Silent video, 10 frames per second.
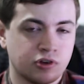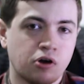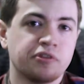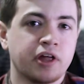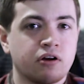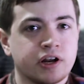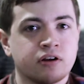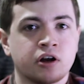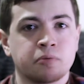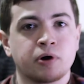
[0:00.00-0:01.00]
So they're in
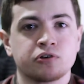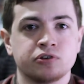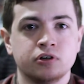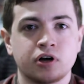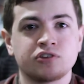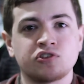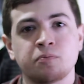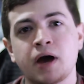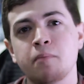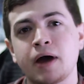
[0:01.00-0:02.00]
here under personal because it's
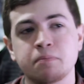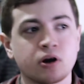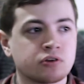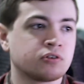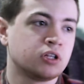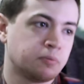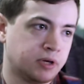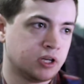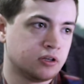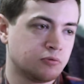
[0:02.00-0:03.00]
about my personal
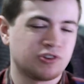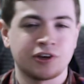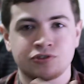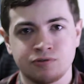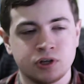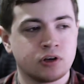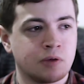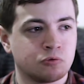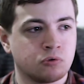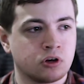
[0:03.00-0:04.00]
opinion, which I guess the video
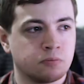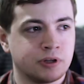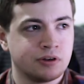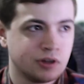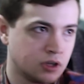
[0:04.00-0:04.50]
games were, but